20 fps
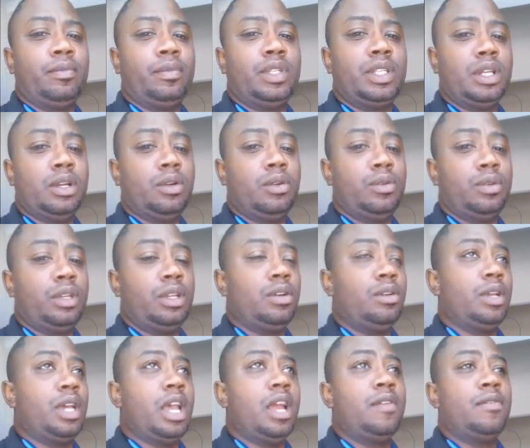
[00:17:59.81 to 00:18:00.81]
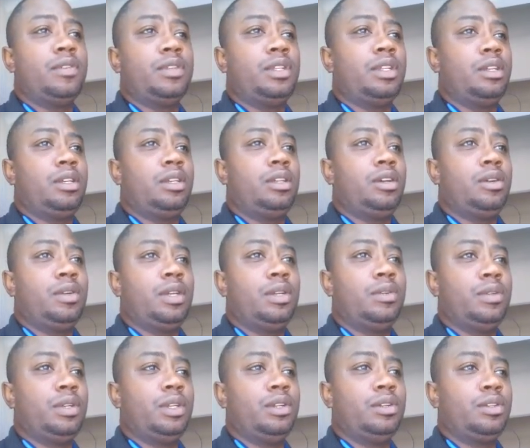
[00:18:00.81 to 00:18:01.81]
So, you know, the average, you know, it
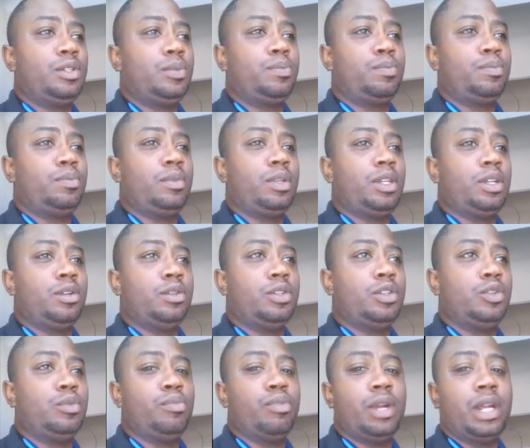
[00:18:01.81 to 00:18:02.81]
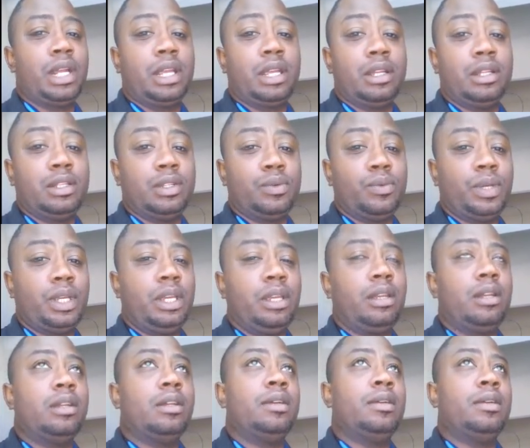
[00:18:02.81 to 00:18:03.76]
was, you know, 2 break-ins a week.